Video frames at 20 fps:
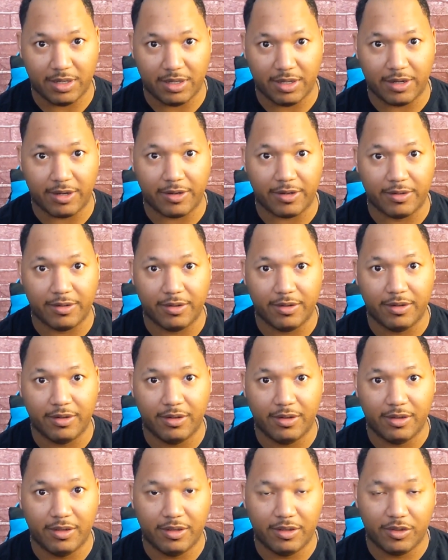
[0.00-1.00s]
here.
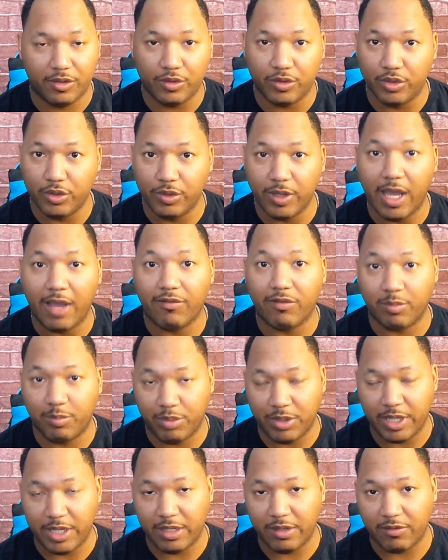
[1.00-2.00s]
You do have plenty